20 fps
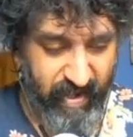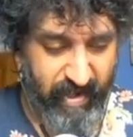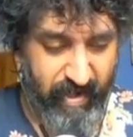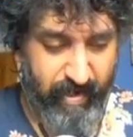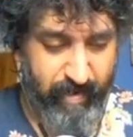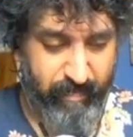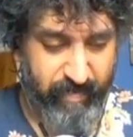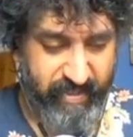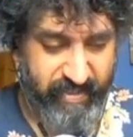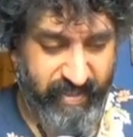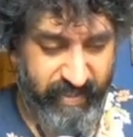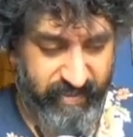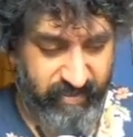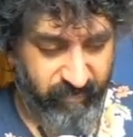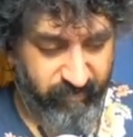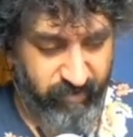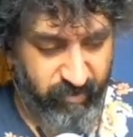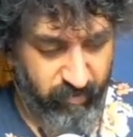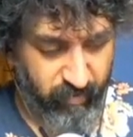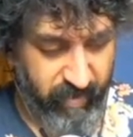Um, it
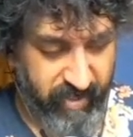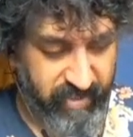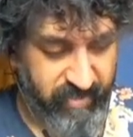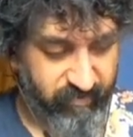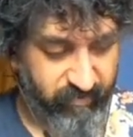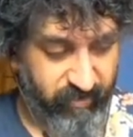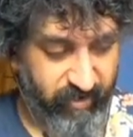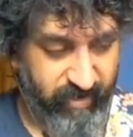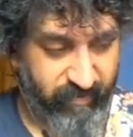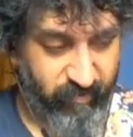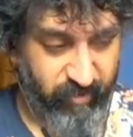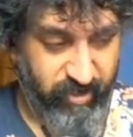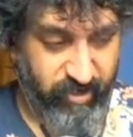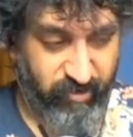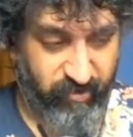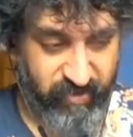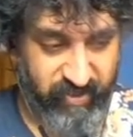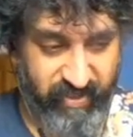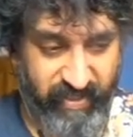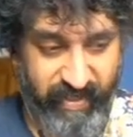takes a few weeks for every
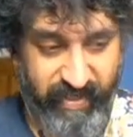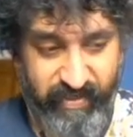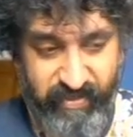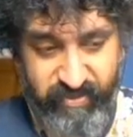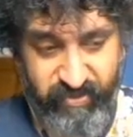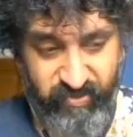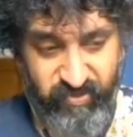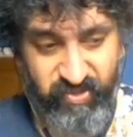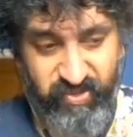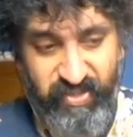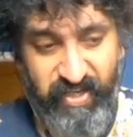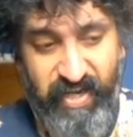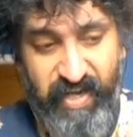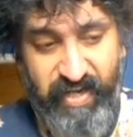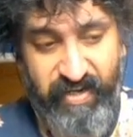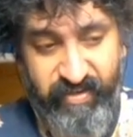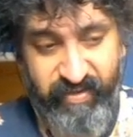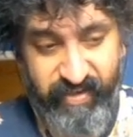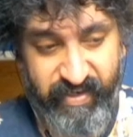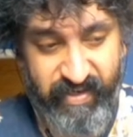new state to
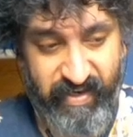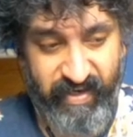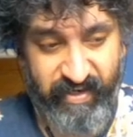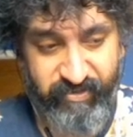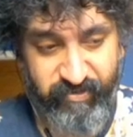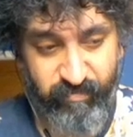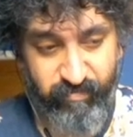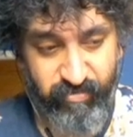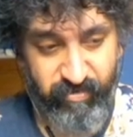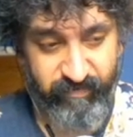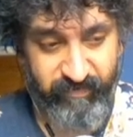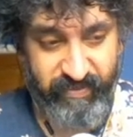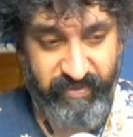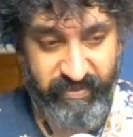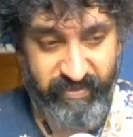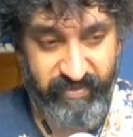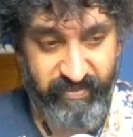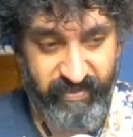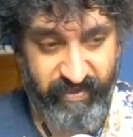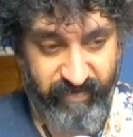start the Clash of
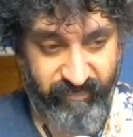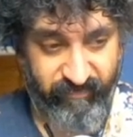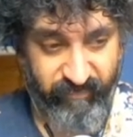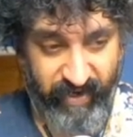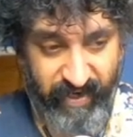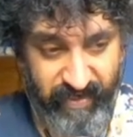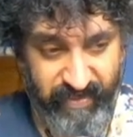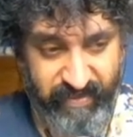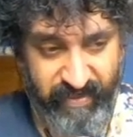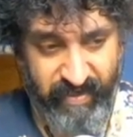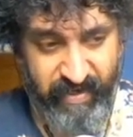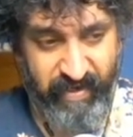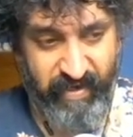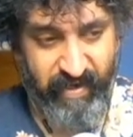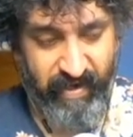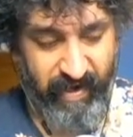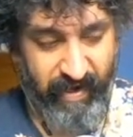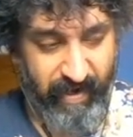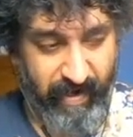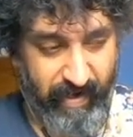Provinces event.
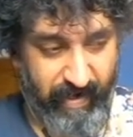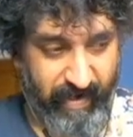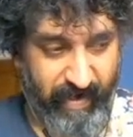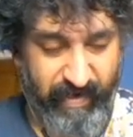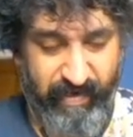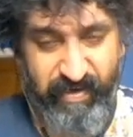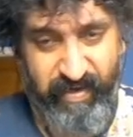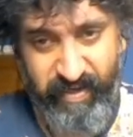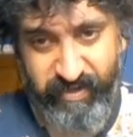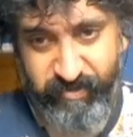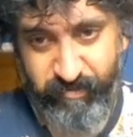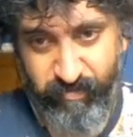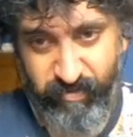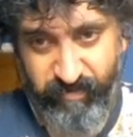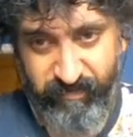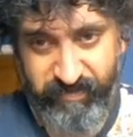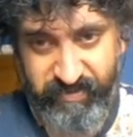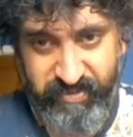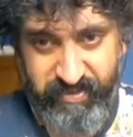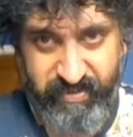Uh, and Clash of
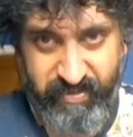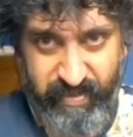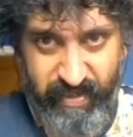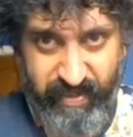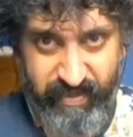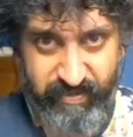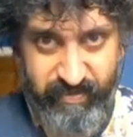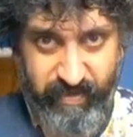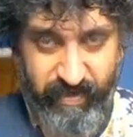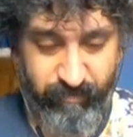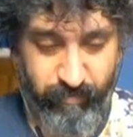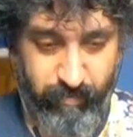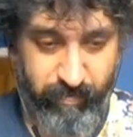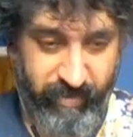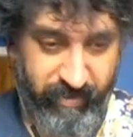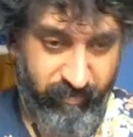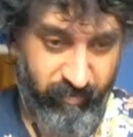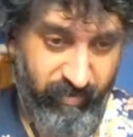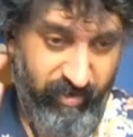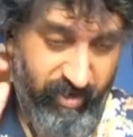Provinces, as
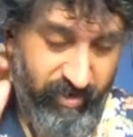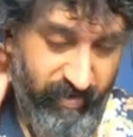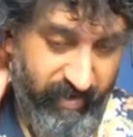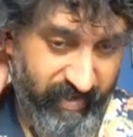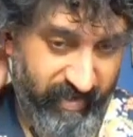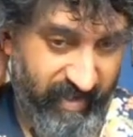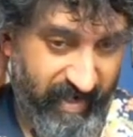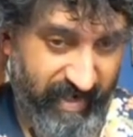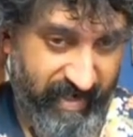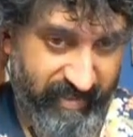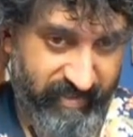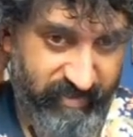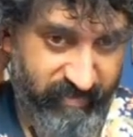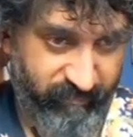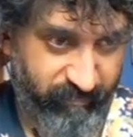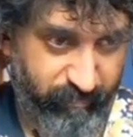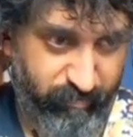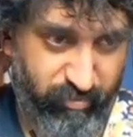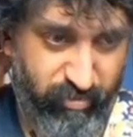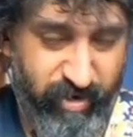everybody will know,
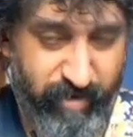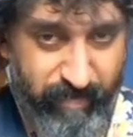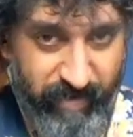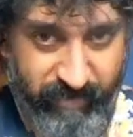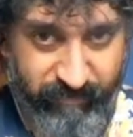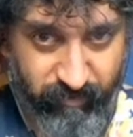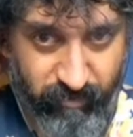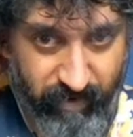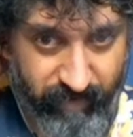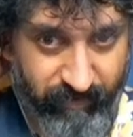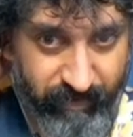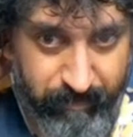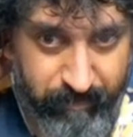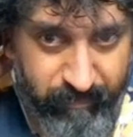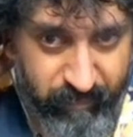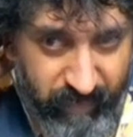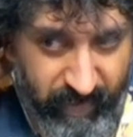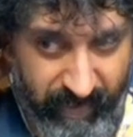lasts pretty much forever.